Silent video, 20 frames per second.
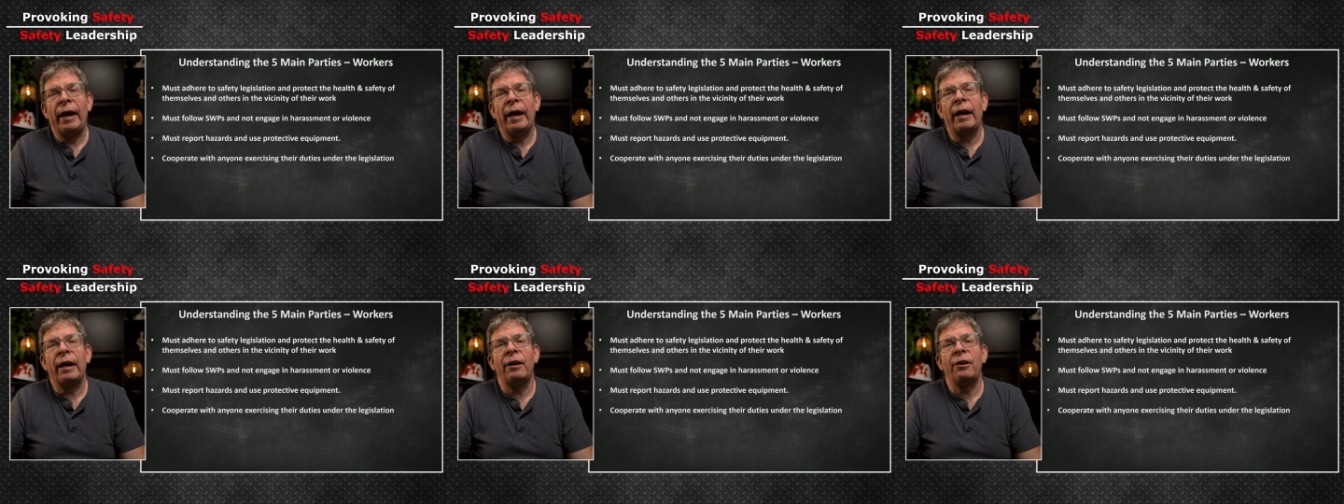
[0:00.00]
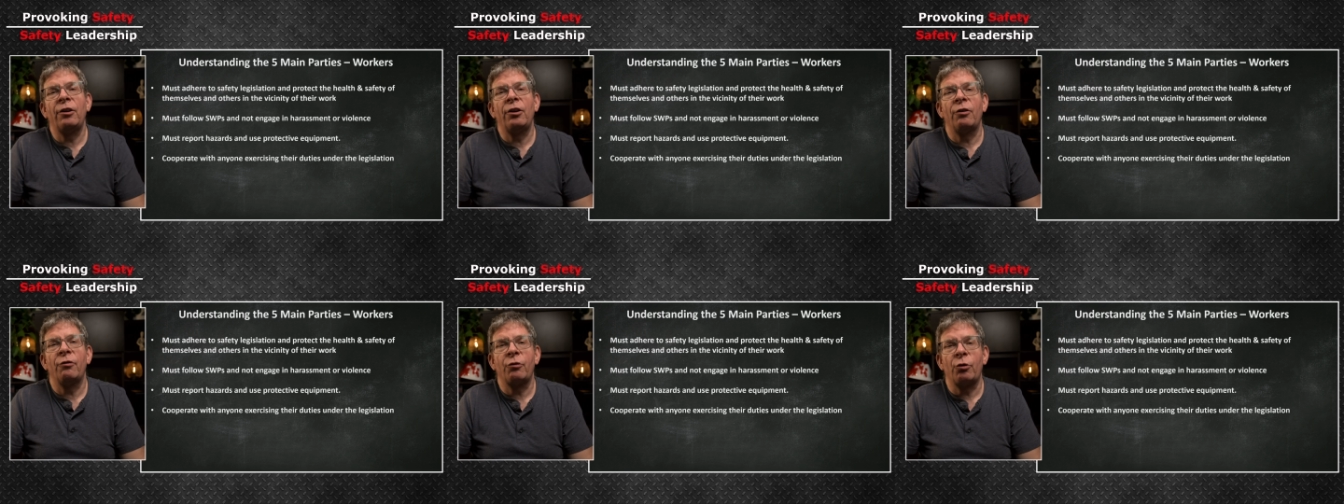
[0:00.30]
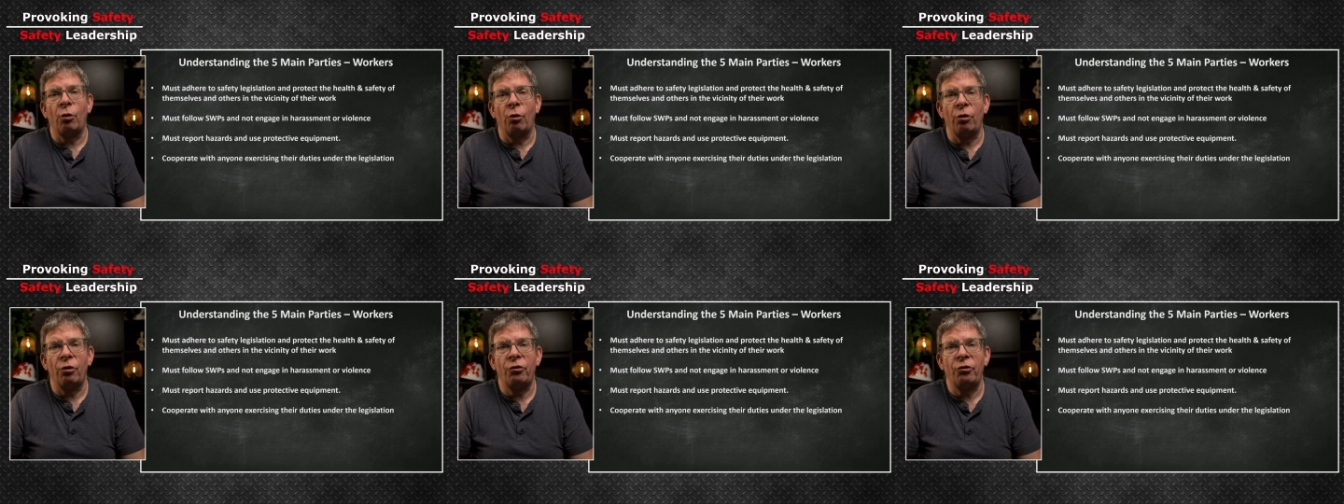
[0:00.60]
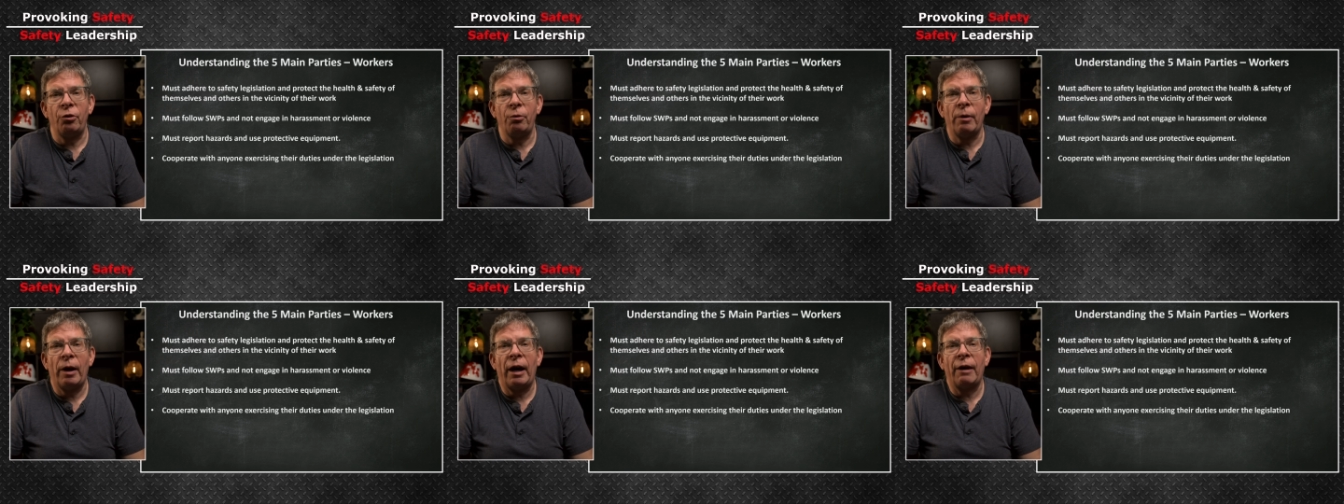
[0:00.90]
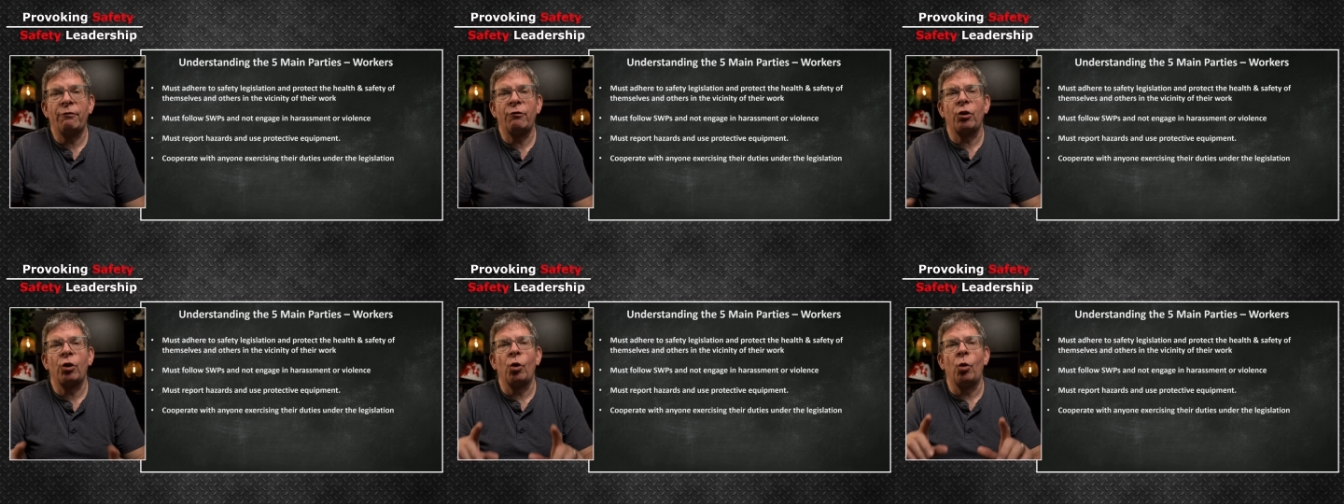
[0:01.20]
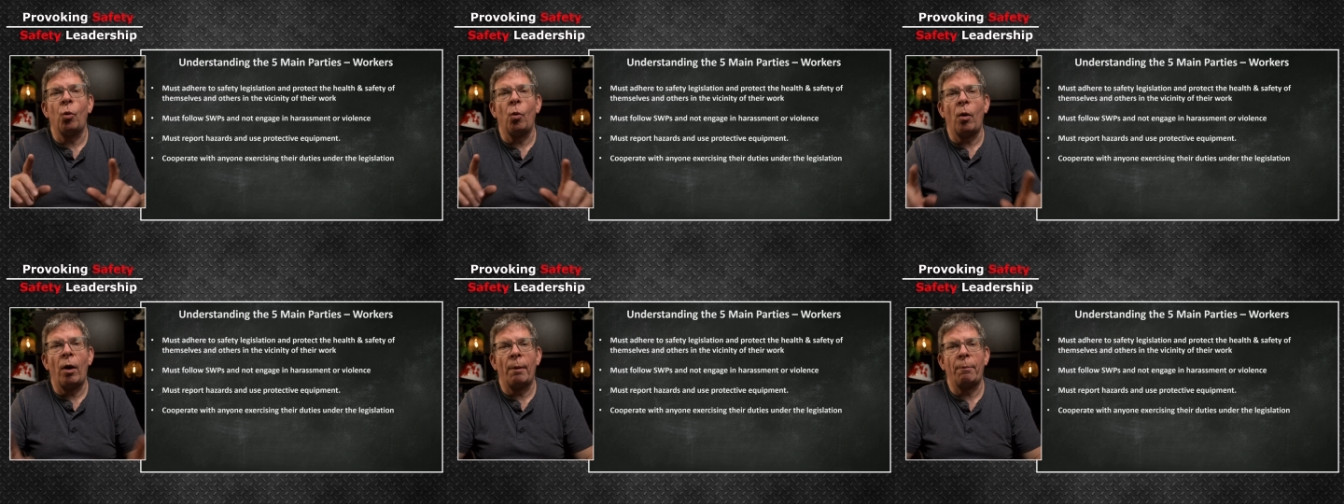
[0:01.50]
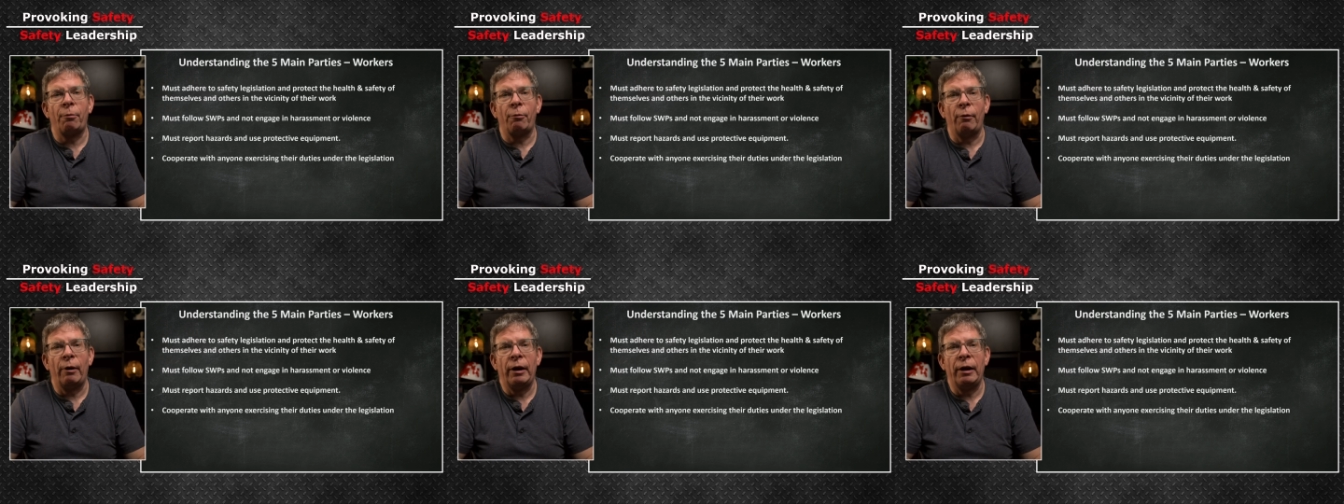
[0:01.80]
And, of course, you have to
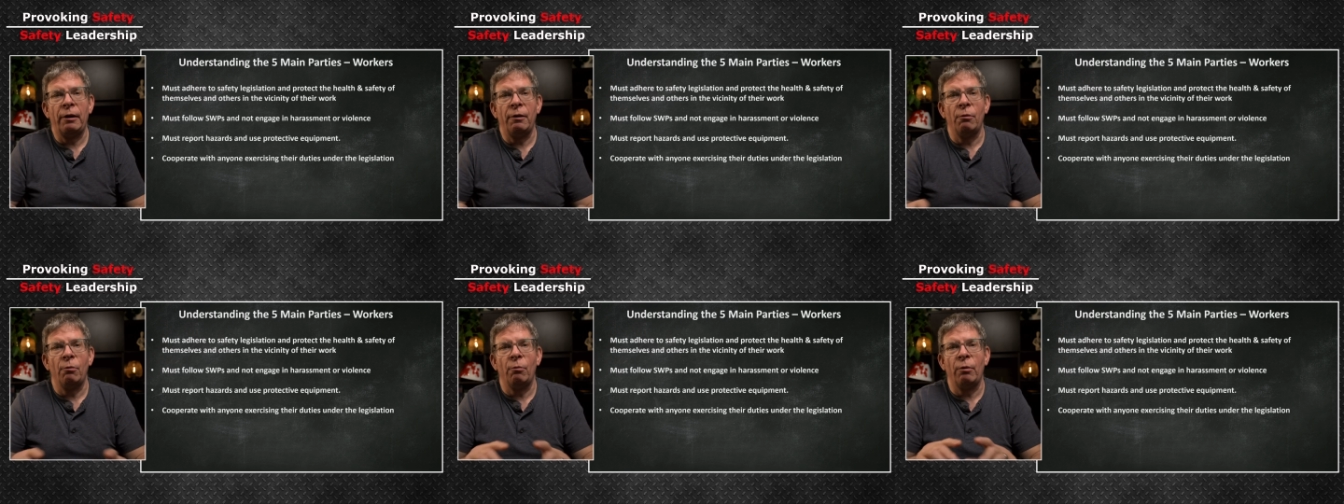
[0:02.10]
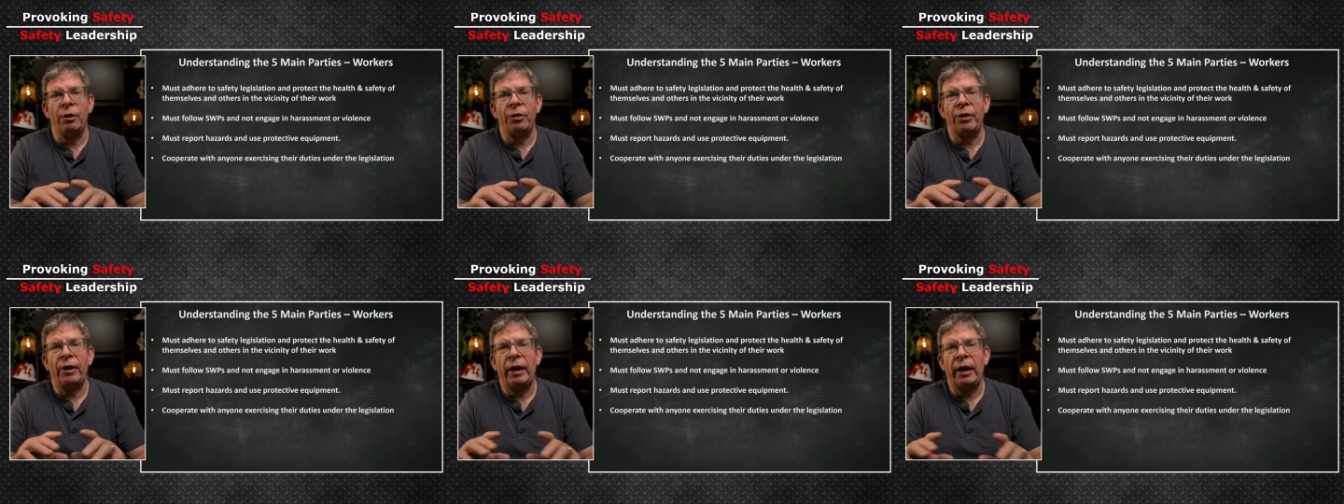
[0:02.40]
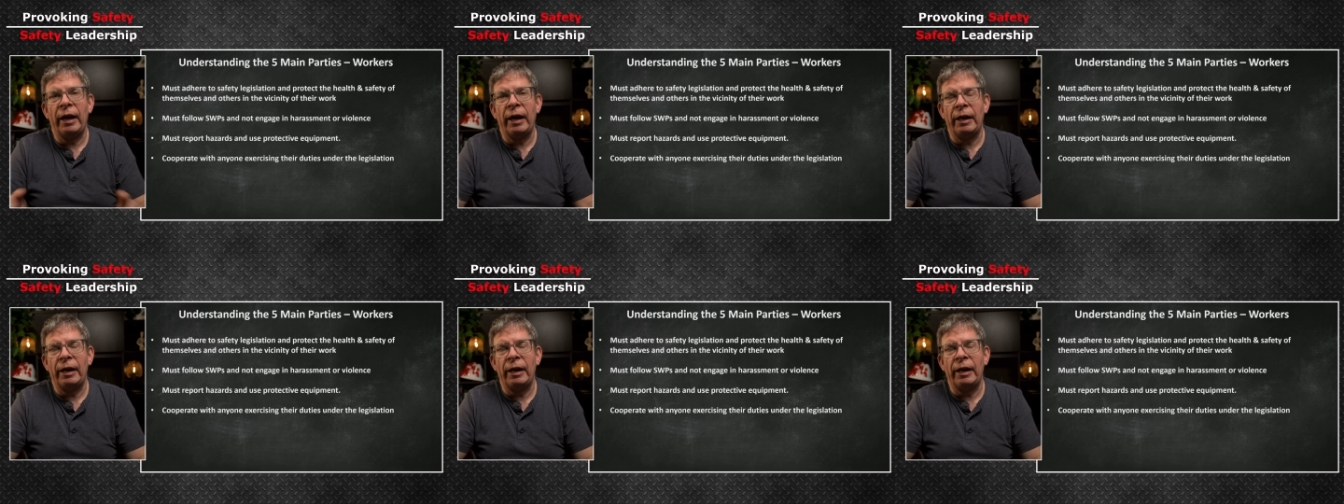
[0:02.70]
cooperate with